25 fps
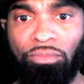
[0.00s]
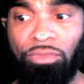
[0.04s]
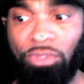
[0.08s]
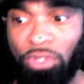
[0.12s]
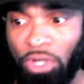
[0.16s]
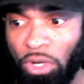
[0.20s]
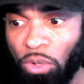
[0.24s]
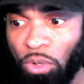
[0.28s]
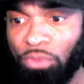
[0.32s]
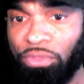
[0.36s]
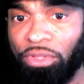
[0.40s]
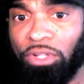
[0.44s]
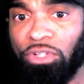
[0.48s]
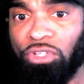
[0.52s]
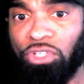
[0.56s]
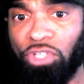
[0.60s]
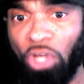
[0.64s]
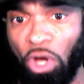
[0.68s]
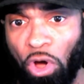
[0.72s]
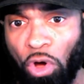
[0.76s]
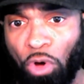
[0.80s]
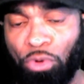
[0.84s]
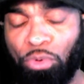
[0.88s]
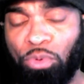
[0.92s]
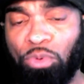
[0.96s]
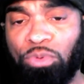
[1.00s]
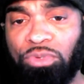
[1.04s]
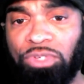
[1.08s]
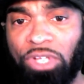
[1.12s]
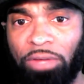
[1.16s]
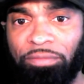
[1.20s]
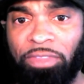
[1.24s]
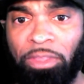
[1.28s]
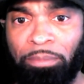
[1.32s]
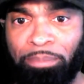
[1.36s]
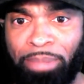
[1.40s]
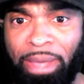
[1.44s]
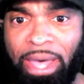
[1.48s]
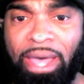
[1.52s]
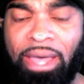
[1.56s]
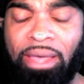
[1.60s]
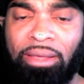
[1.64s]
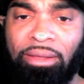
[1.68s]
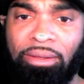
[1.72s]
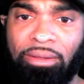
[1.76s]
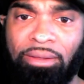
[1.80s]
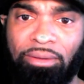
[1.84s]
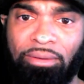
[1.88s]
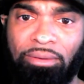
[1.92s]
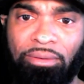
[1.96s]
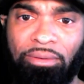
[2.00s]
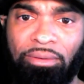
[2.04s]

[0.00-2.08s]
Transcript: Know the totals of the bag.